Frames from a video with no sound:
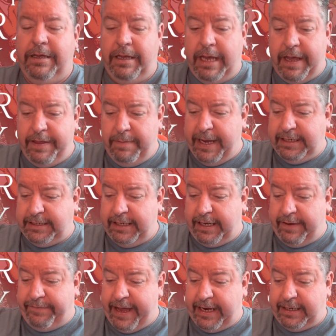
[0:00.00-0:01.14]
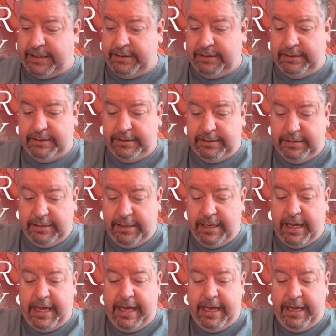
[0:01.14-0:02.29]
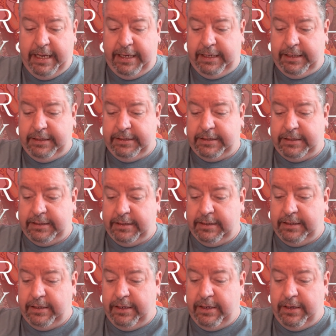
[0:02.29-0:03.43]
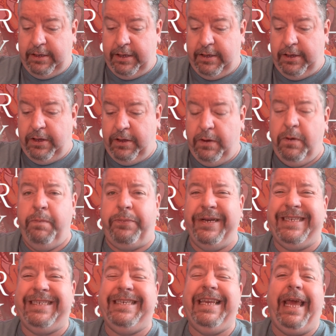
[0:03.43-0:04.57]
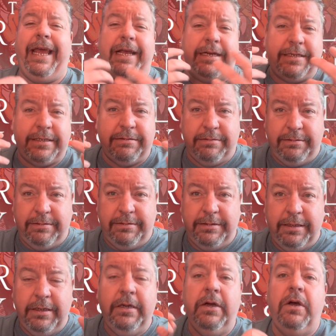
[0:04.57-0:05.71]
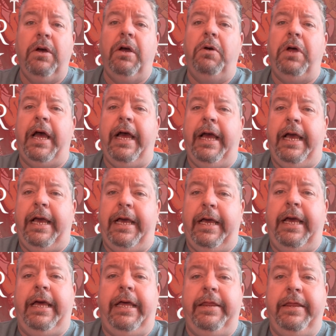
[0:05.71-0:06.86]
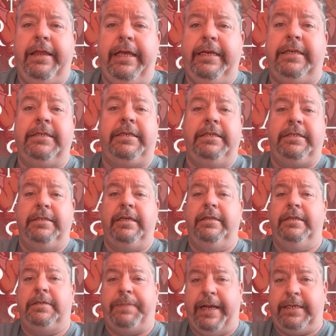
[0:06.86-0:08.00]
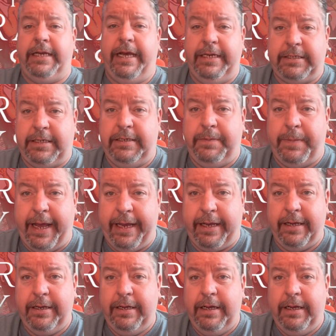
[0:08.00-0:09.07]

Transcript: And the basic effect is you predict the decisions that the spectator is going to make.